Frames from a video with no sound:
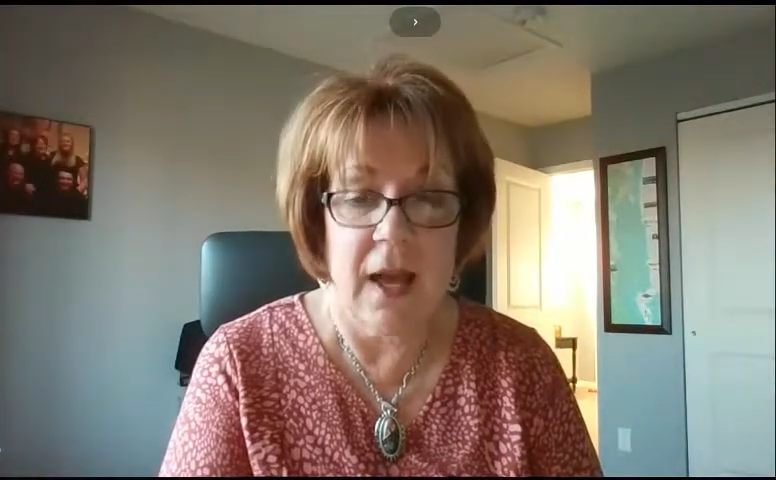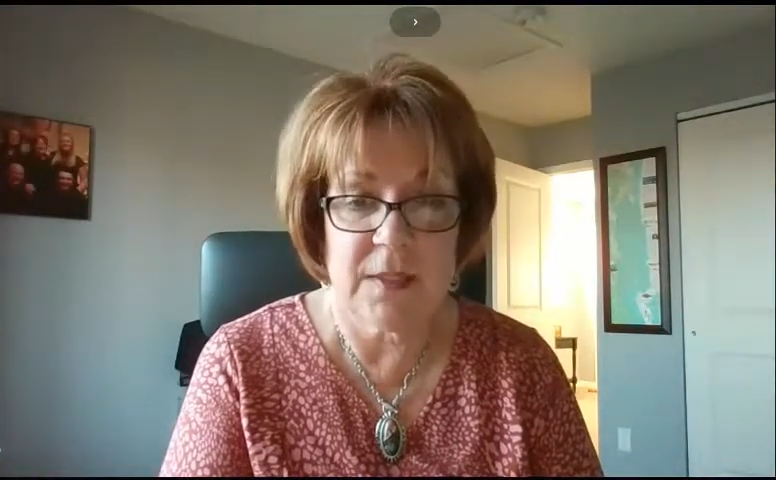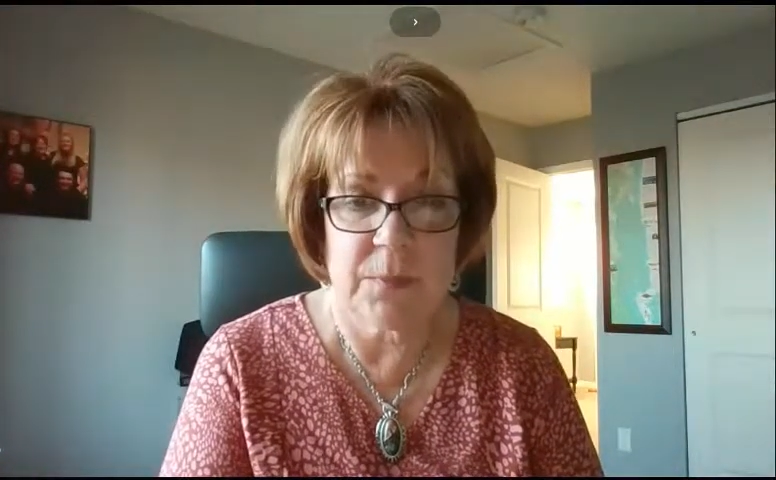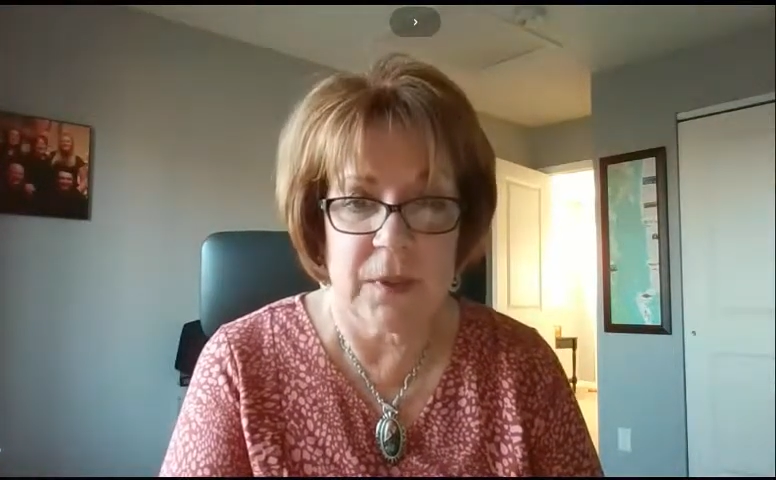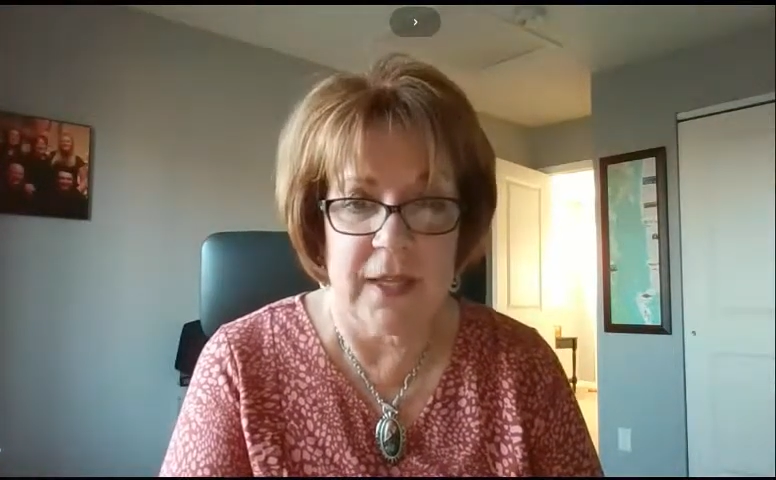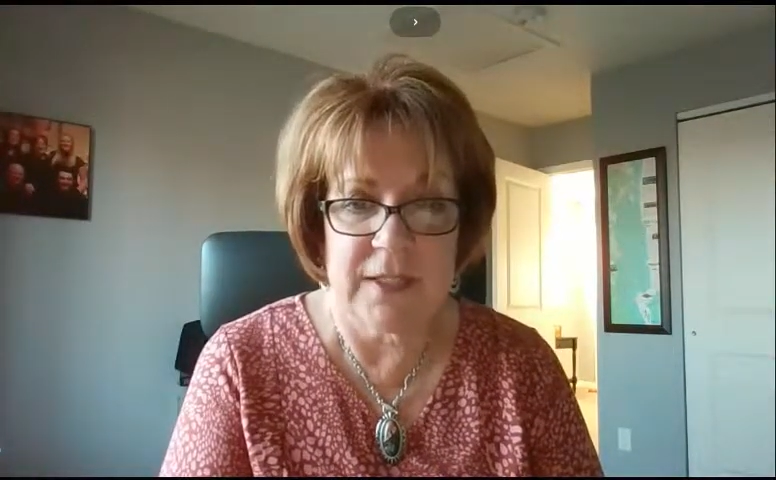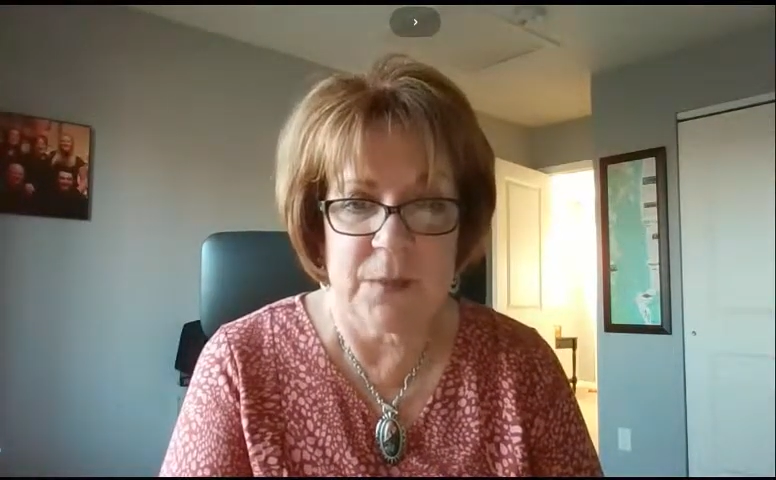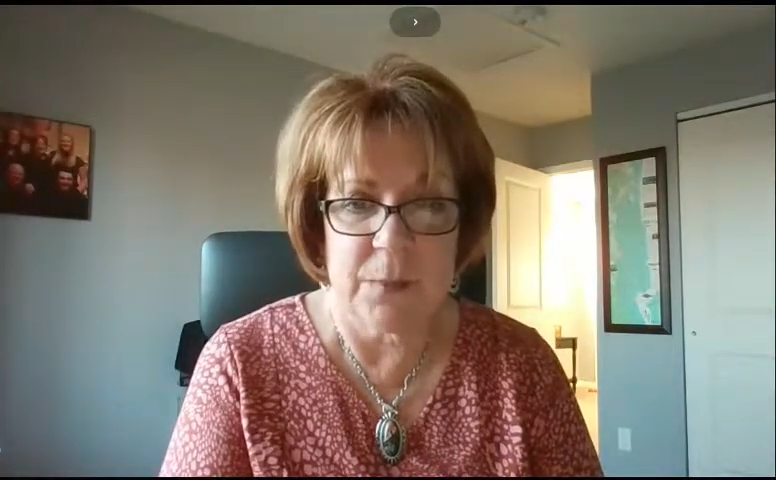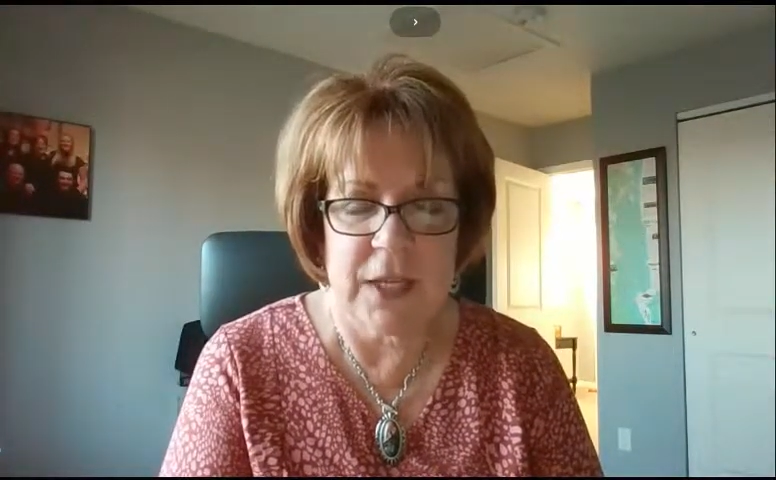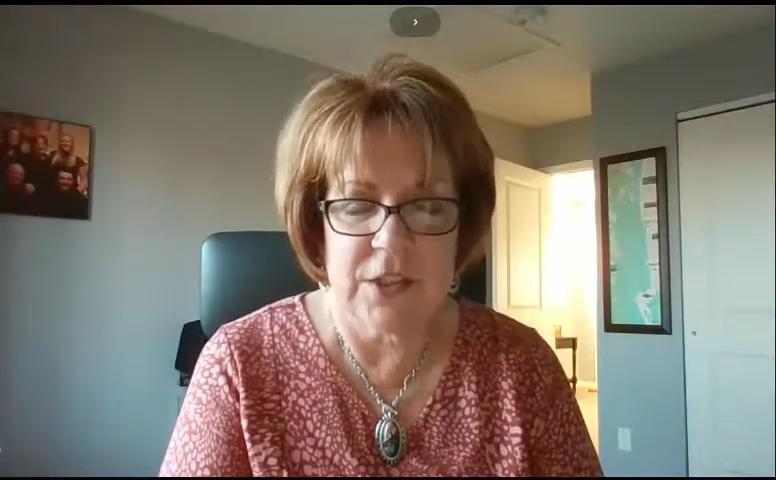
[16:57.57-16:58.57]

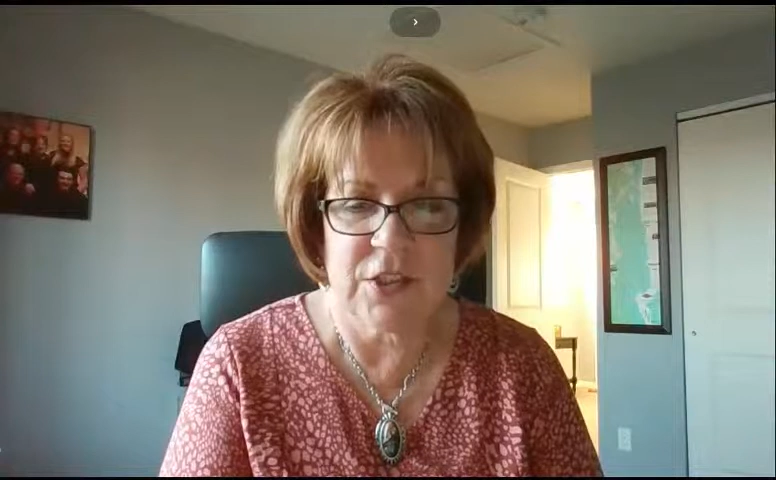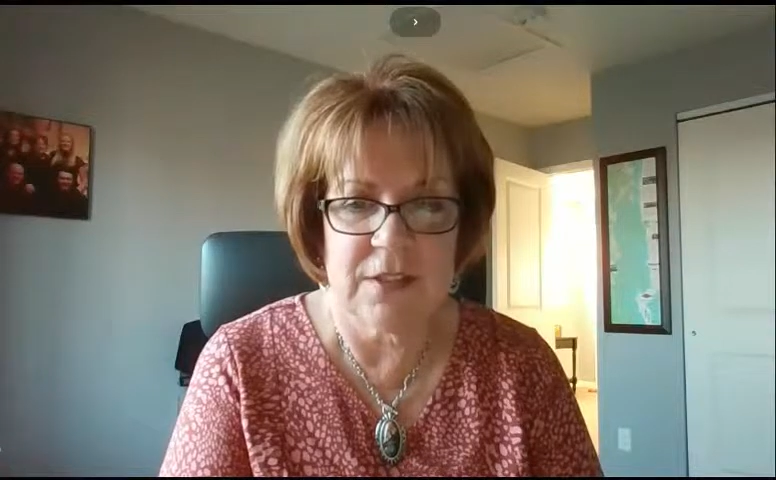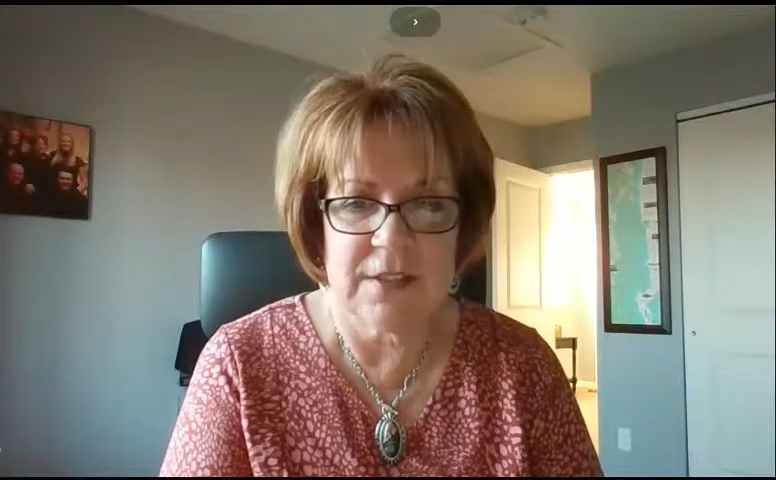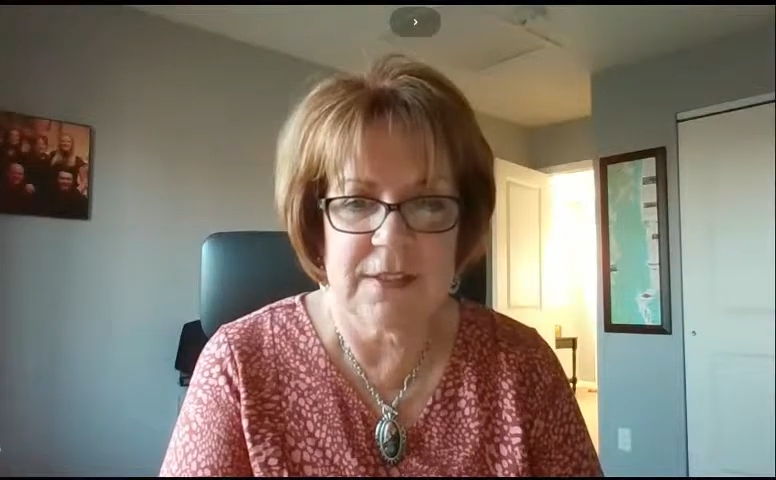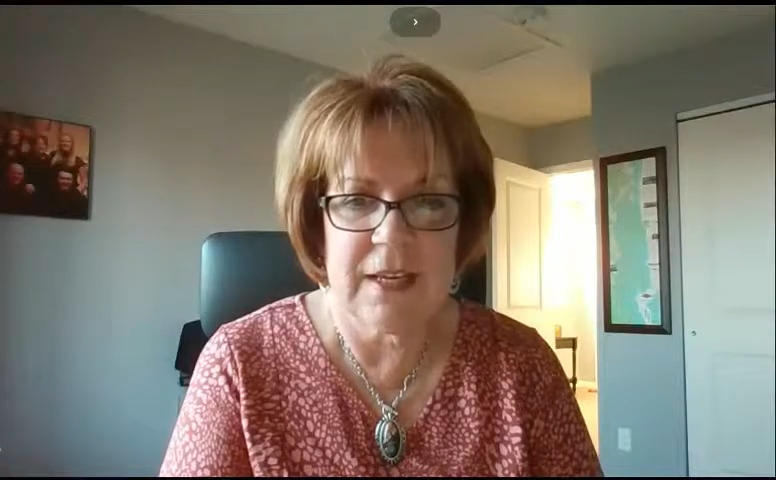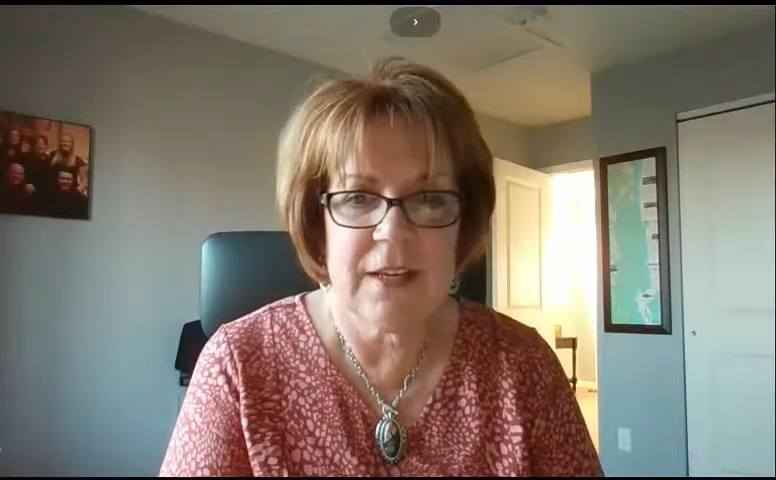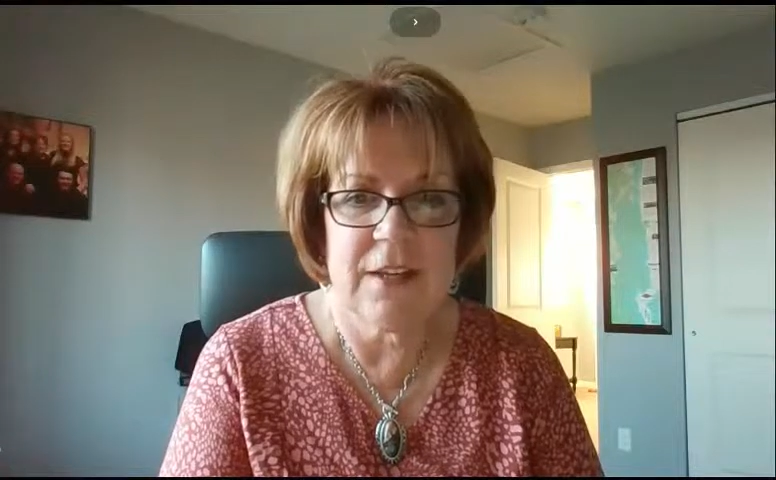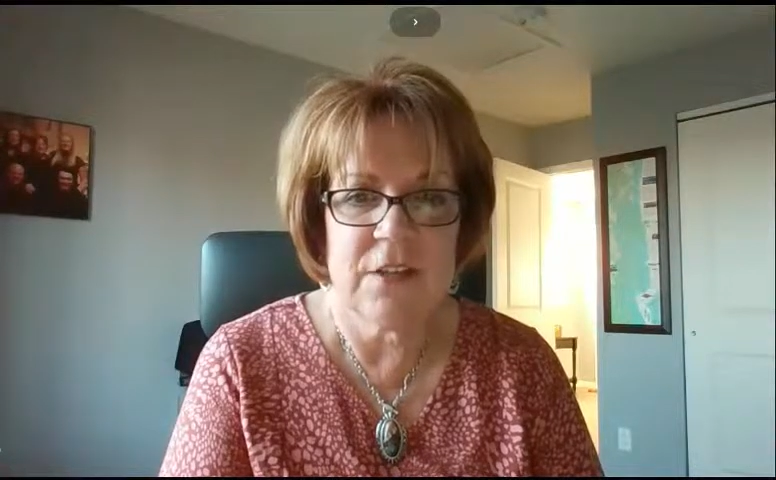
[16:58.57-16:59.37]
hospitalized patients.